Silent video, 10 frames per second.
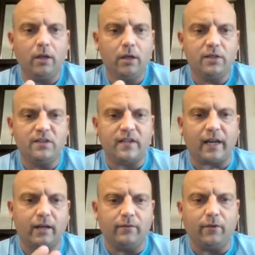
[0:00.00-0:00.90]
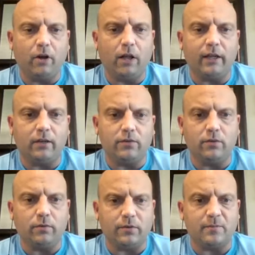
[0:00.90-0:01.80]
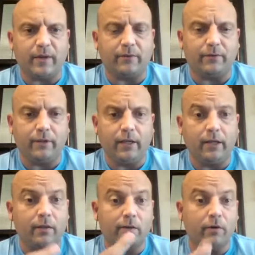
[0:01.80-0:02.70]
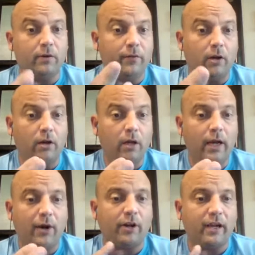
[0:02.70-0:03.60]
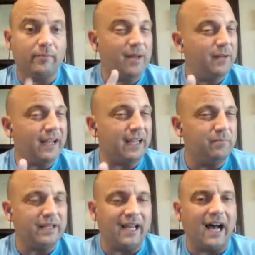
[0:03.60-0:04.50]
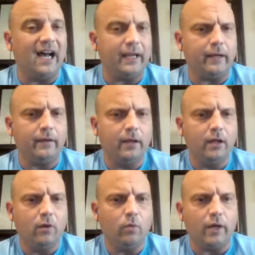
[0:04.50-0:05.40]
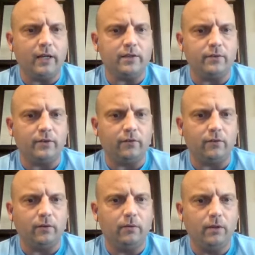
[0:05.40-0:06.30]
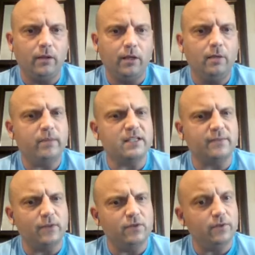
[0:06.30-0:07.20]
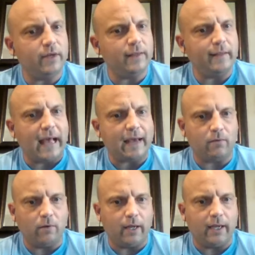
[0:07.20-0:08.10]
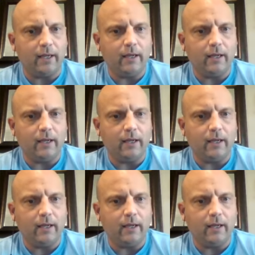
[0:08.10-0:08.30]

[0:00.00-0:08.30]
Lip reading: Second of all, I can do it respectfully. And third of all, maybe I can be kind when I do this too. Because if you do it in that way,